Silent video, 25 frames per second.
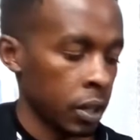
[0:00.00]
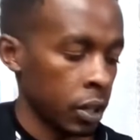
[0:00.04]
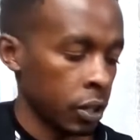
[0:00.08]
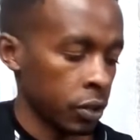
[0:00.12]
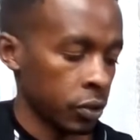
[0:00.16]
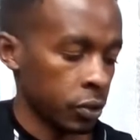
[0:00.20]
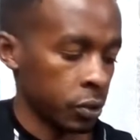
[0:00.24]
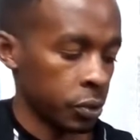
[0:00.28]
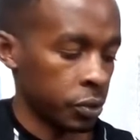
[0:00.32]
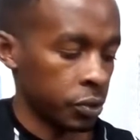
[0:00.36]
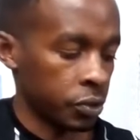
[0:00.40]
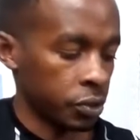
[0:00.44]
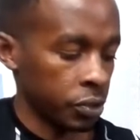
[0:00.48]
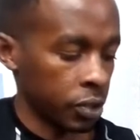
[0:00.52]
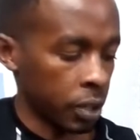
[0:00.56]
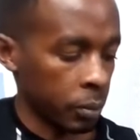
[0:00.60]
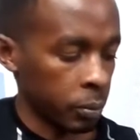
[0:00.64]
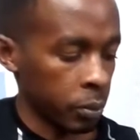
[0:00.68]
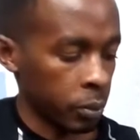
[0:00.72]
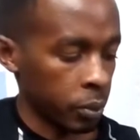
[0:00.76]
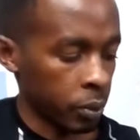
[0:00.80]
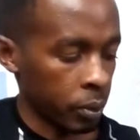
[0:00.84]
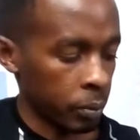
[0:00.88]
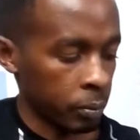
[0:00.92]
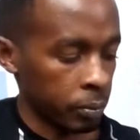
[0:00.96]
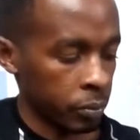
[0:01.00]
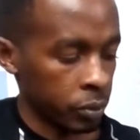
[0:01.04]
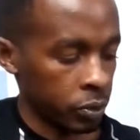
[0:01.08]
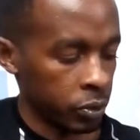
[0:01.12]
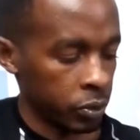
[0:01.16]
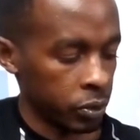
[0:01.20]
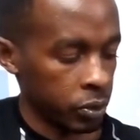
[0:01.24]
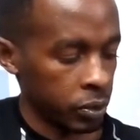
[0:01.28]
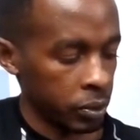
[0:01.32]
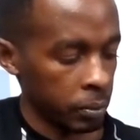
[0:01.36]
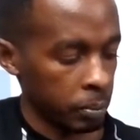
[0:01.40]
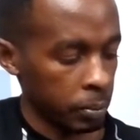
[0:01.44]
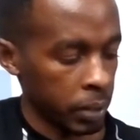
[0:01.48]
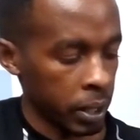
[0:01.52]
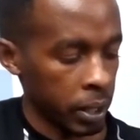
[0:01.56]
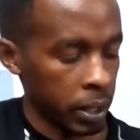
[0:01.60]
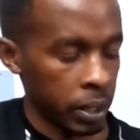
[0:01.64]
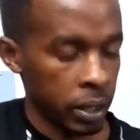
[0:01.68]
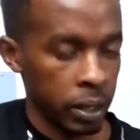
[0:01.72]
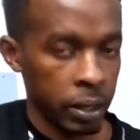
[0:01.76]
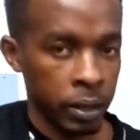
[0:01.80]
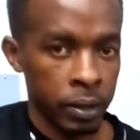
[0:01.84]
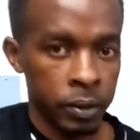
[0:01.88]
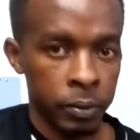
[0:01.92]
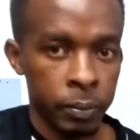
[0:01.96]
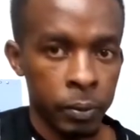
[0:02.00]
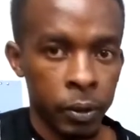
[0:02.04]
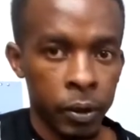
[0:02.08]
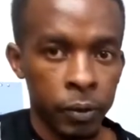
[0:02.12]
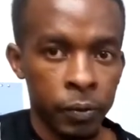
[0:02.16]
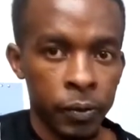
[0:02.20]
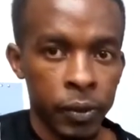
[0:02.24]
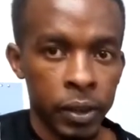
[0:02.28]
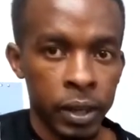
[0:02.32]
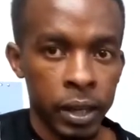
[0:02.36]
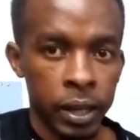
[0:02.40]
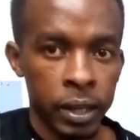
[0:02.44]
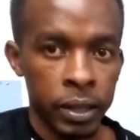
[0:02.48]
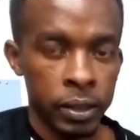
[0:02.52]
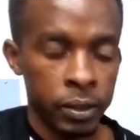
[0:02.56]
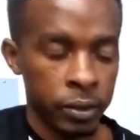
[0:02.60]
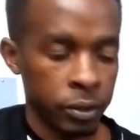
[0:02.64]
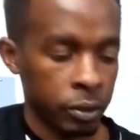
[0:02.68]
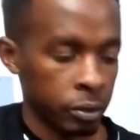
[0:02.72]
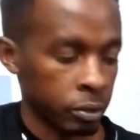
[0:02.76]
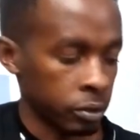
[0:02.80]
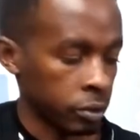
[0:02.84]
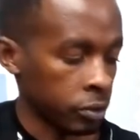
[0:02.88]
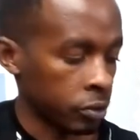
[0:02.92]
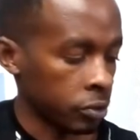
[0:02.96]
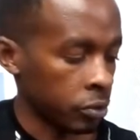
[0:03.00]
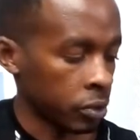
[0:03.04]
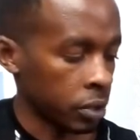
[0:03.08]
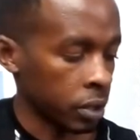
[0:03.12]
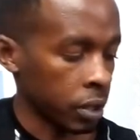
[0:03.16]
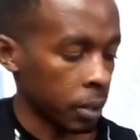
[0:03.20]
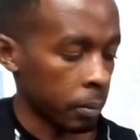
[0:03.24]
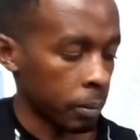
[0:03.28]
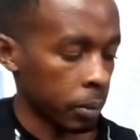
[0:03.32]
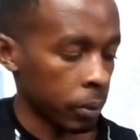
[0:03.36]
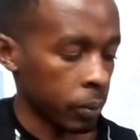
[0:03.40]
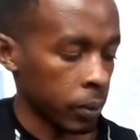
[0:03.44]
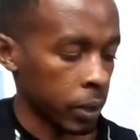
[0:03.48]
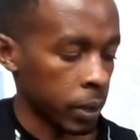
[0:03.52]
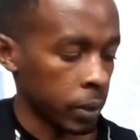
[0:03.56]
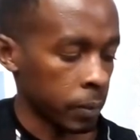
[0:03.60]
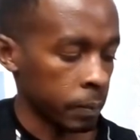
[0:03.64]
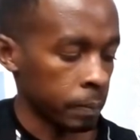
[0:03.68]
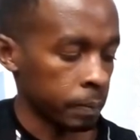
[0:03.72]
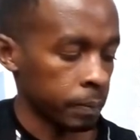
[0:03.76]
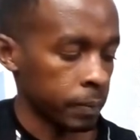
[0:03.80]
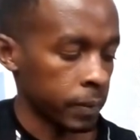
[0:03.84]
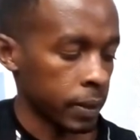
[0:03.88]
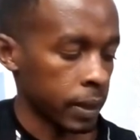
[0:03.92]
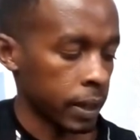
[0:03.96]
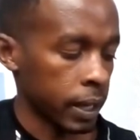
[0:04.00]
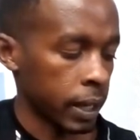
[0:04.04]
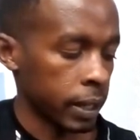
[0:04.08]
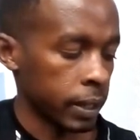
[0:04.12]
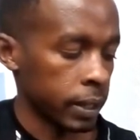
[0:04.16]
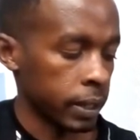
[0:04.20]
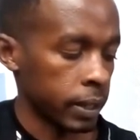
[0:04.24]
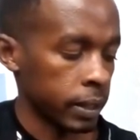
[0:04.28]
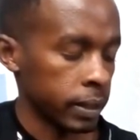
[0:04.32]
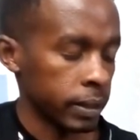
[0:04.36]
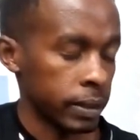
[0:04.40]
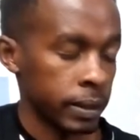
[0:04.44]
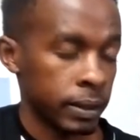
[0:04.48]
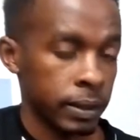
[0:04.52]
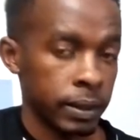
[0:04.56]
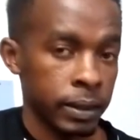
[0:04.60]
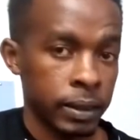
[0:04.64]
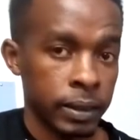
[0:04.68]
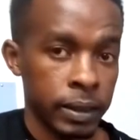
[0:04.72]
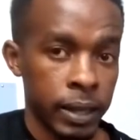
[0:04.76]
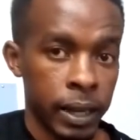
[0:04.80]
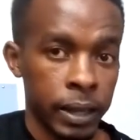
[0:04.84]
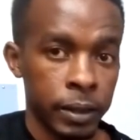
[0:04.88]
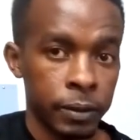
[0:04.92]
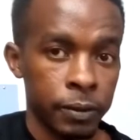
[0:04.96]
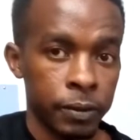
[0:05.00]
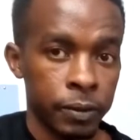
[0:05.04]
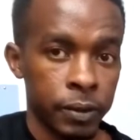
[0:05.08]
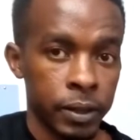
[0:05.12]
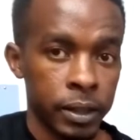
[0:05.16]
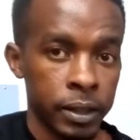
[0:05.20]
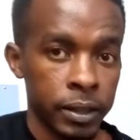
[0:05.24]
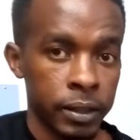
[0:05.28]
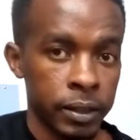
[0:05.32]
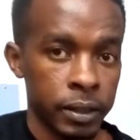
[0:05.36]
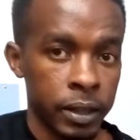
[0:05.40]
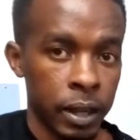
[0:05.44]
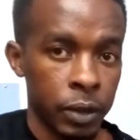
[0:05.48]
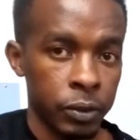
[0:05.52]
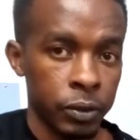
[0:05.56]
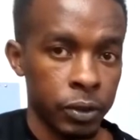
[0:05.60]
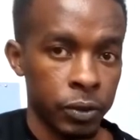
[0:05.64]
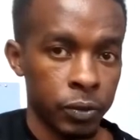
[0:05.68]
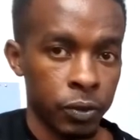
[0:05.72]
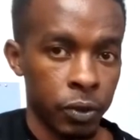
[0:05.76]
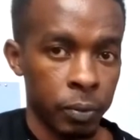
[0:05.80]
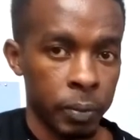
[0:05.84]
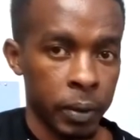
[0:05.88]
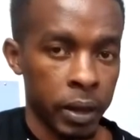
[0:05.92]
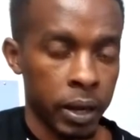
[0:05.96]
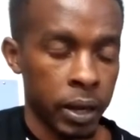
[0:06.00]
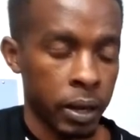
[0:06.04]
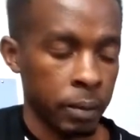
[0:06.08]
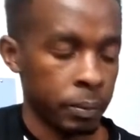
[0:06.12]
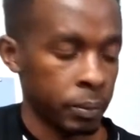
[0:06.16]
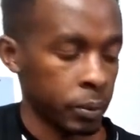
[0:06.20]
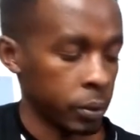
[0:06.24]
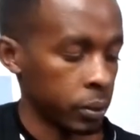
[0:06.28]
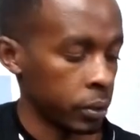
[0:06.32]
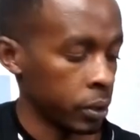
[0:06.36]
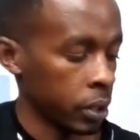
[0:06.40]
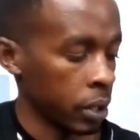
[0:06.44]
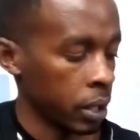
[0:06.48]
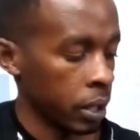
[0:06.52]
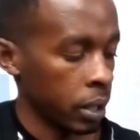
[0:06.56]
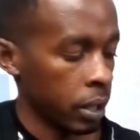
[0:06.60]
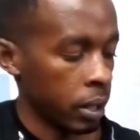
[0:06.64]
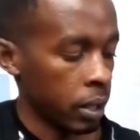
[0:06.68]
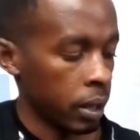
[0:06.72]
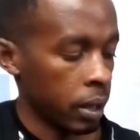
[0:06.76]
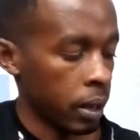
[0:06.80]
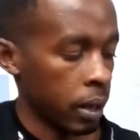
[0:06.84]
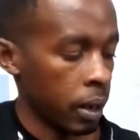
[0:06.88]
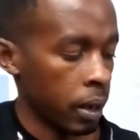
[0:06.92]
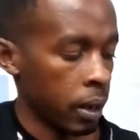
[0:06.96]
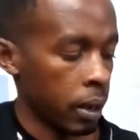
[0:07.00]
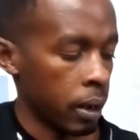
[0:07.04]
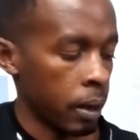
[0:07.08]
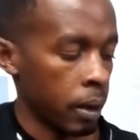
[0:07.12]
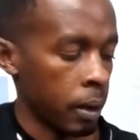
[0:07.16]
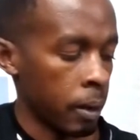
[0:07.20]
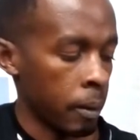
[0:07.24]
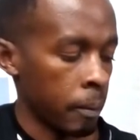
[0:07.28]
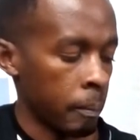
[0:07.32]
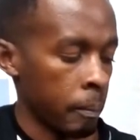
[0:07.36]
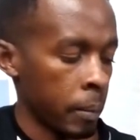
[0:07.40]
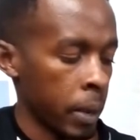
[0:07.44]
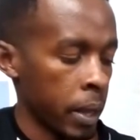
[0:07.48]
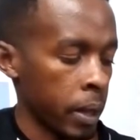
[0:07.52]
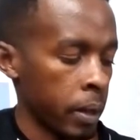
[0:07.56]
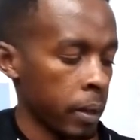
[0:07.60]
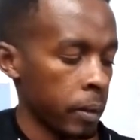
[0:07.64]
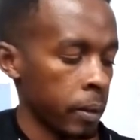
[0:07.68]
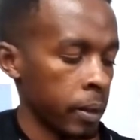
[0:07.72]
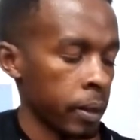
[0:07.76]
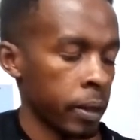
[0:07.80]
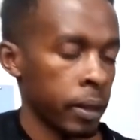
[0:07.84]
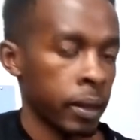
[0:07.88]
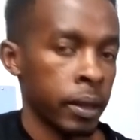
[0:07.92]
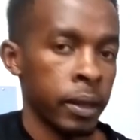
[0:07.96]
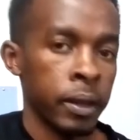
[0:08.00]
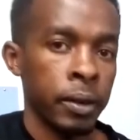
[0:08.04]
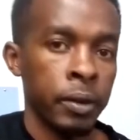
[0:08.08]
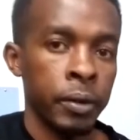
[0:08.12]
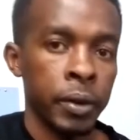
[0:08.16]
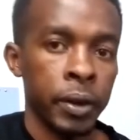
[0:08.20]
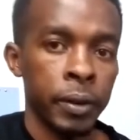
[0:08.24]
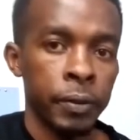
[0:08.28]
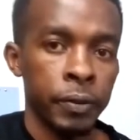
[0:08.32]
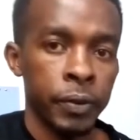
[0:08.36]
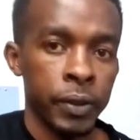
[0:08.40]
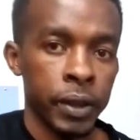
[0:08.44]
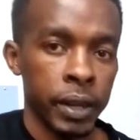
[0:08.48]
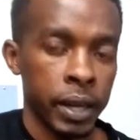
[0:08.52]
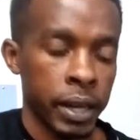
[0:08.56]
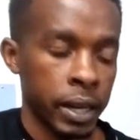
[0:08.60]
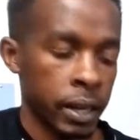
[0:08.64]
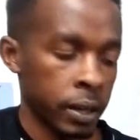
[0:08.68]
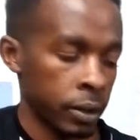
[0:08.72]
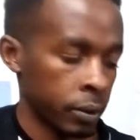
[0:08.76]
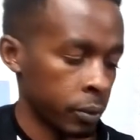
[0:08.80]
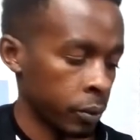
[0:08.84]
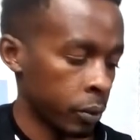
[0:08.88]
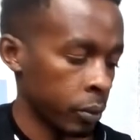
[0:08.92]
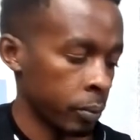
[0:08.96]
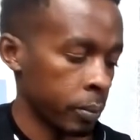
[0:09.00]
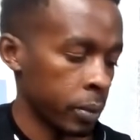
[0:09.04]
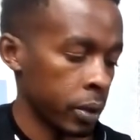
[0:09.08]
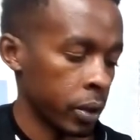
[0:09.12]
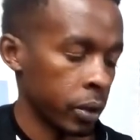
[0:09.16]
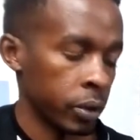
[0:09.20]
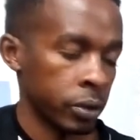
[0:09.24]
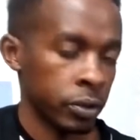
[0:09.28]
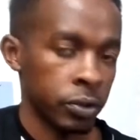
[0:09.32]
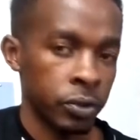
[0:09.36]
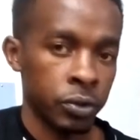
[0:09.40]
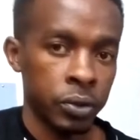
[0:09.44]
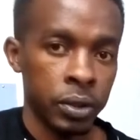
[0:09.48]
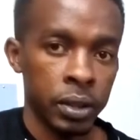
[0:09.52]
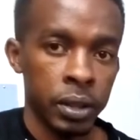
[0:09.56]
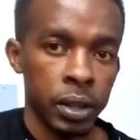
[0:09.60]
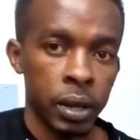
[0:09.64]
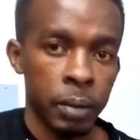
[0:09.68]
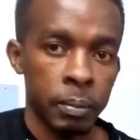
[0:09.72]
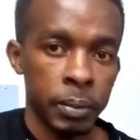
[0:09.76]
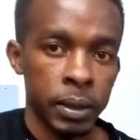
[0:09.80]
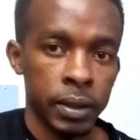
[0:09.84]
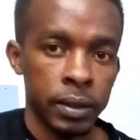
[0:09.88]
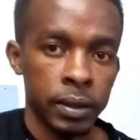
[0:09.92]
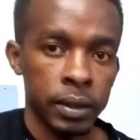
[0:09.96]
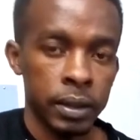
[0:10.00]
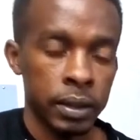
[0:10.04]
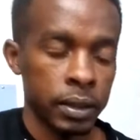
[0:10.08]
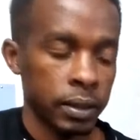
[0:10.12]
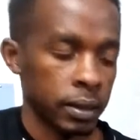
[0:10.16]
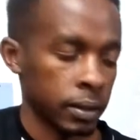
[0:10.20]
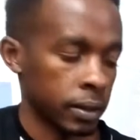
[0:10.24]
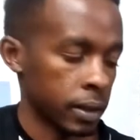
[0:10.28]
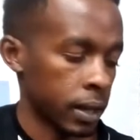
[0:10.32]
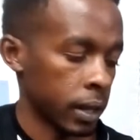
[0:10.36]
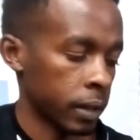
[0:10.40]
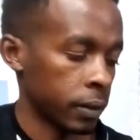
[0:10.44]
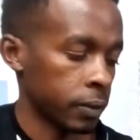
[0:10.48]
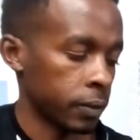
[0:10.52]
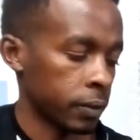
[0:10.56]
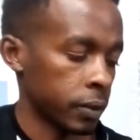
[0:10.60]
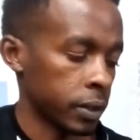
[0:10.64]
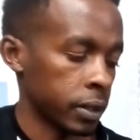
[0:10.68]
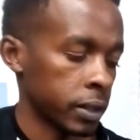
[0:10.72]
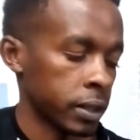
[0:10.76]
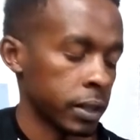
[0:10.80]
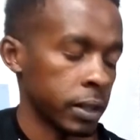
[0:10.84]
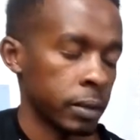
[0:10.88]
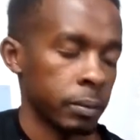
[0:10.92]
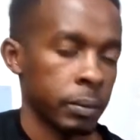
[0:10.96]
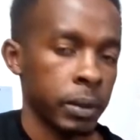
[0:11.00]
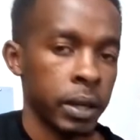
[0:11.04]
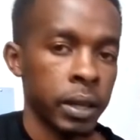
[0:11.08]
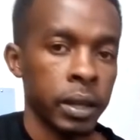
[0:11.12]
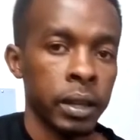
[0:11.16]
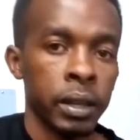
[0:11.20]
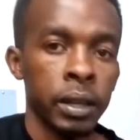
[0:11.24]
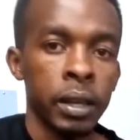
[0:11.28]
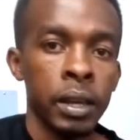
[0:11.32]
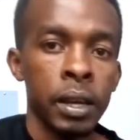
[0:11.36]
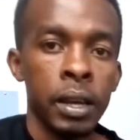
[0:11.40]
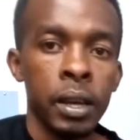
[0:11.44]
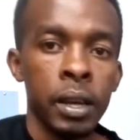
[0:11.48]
So G, my small finger is on string number 1, third fret, counted from the capo. My ring finger will be on string number 6, third fret, and my